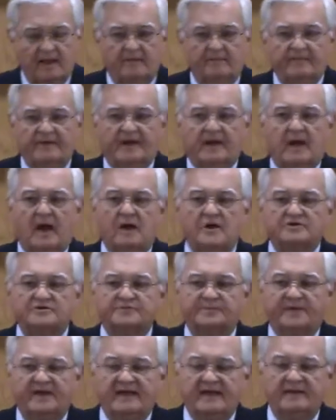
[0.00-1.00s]
because
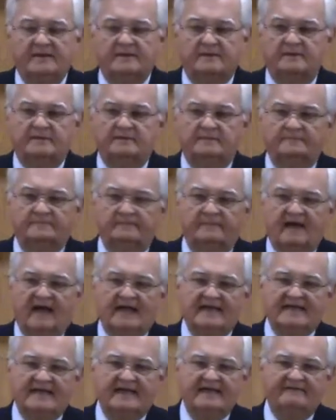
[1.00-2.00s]
Peter
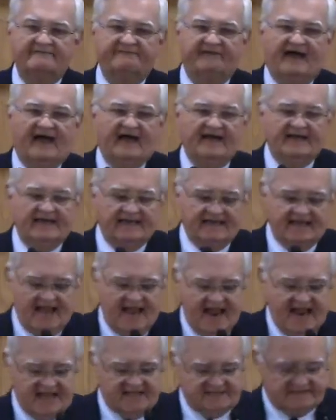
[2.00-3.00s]
identified it
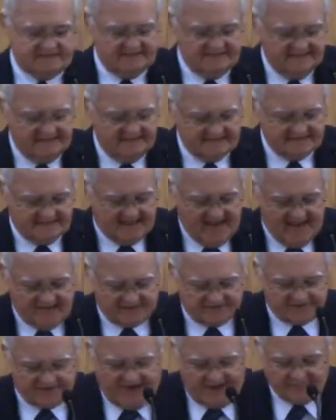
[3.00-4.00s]
as such in
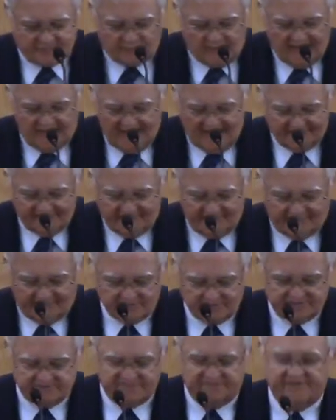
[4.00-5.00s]
Acts chapter 11,
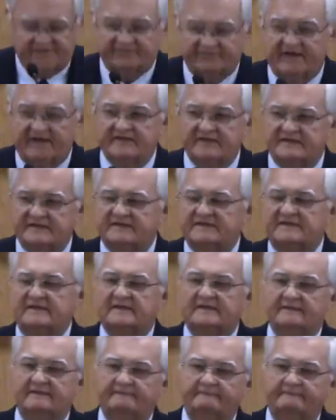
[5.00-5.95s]
verses 15 16.